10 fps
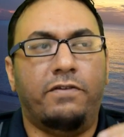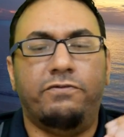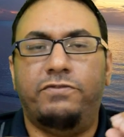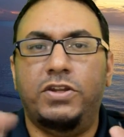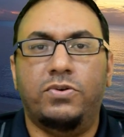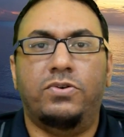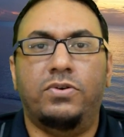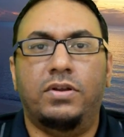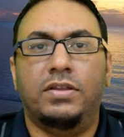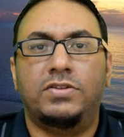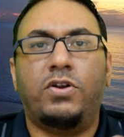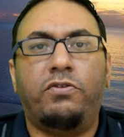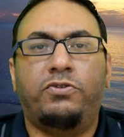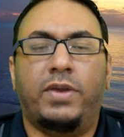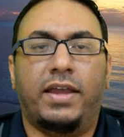video
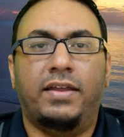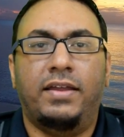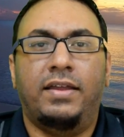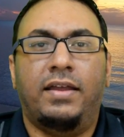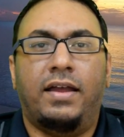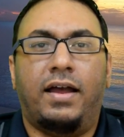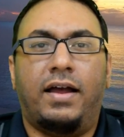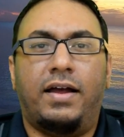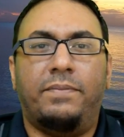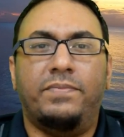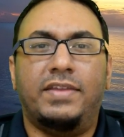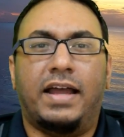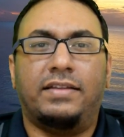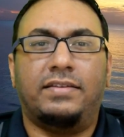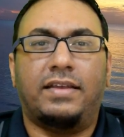software
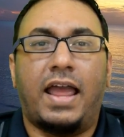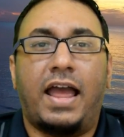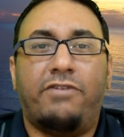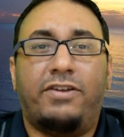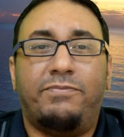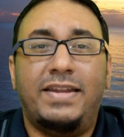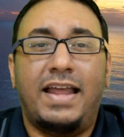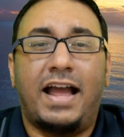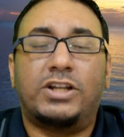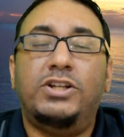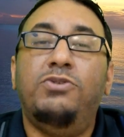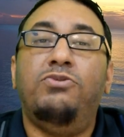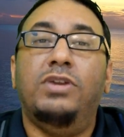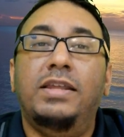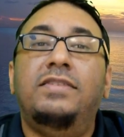that I have been actually
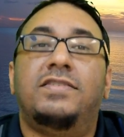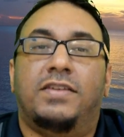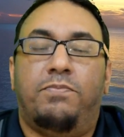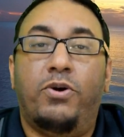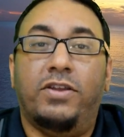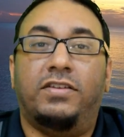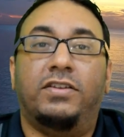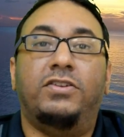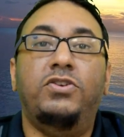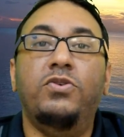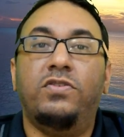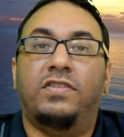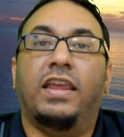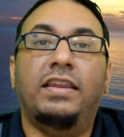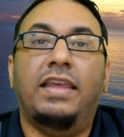really disappointed
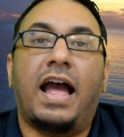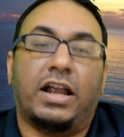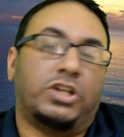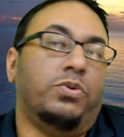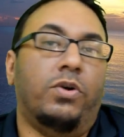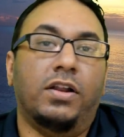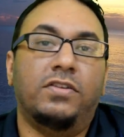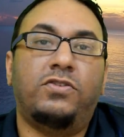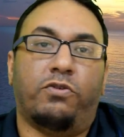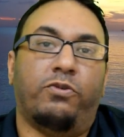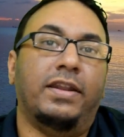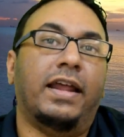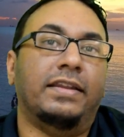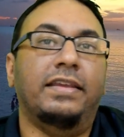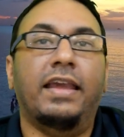using the actual software
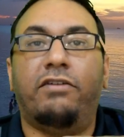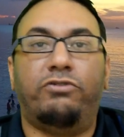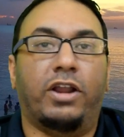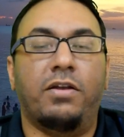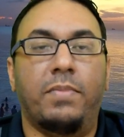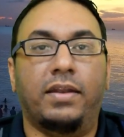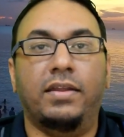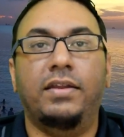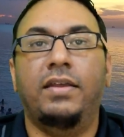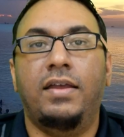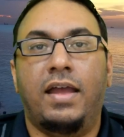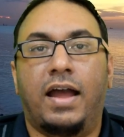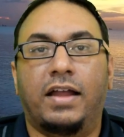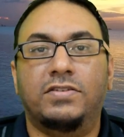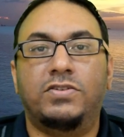that they have recommended.
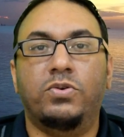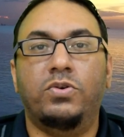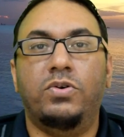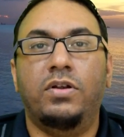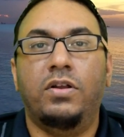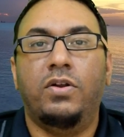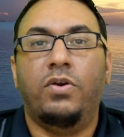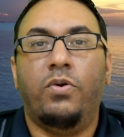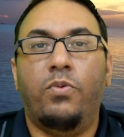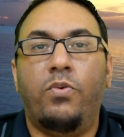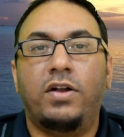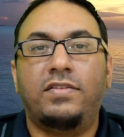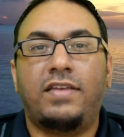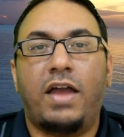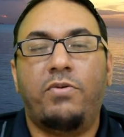And so
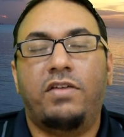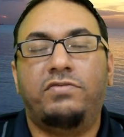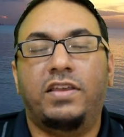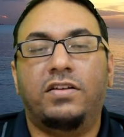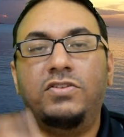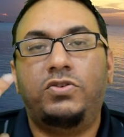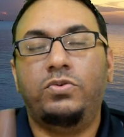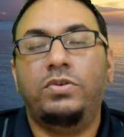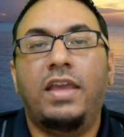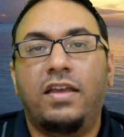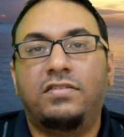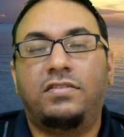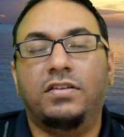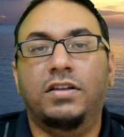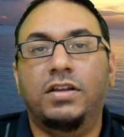what I would have taken 2 years
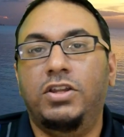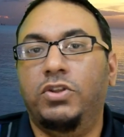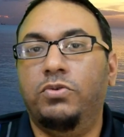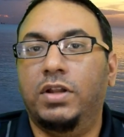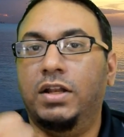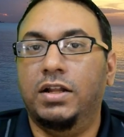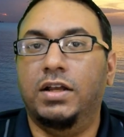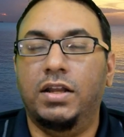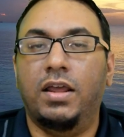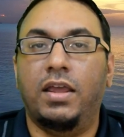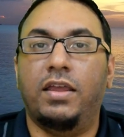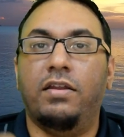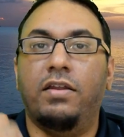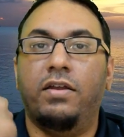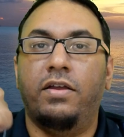to learn, you will learn in